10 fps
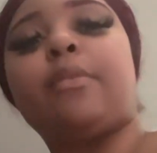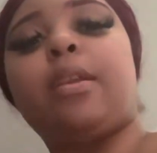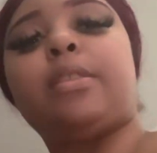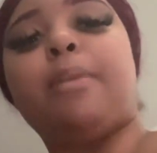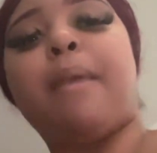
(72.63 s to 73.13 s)

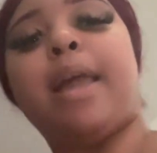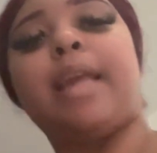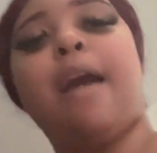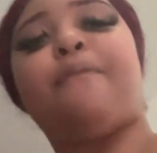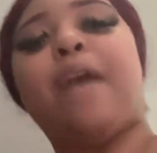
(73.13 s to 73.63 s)

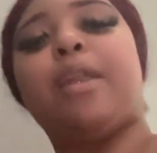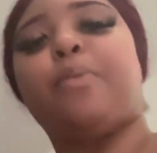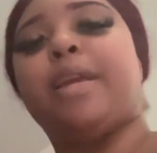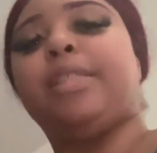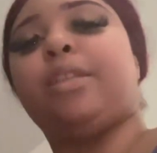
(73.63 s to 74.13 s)
Somebody I follow
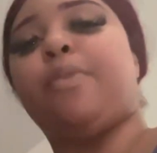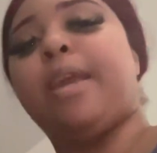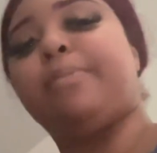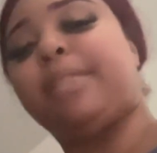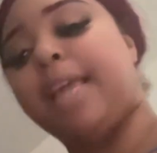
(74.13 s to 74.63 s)
on
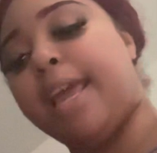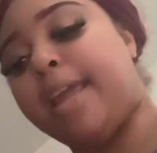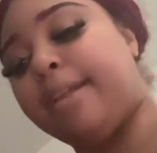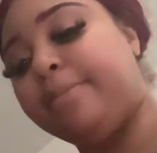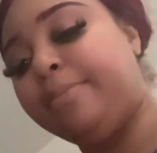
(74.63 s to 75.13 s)
Instagram said,